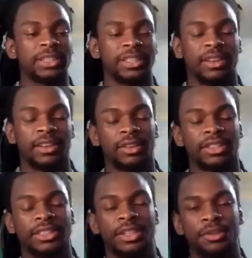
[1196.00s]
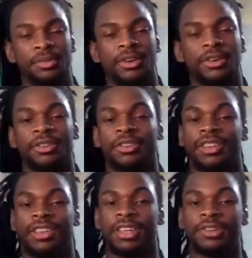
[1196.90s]
at the Senior Bowl.
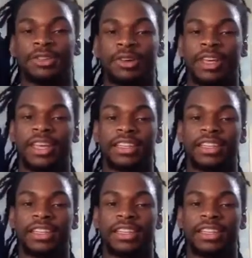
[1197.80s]
He was going head